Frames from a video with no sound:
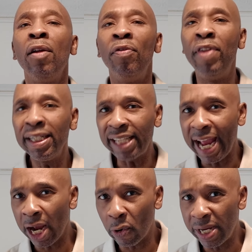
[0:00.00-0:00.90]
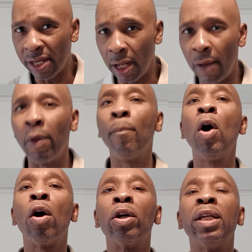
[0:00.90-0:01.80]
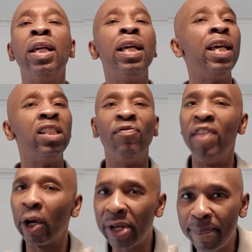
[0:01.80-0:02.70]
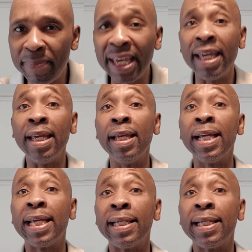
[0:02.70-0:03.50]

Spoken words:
This area of the park is very big.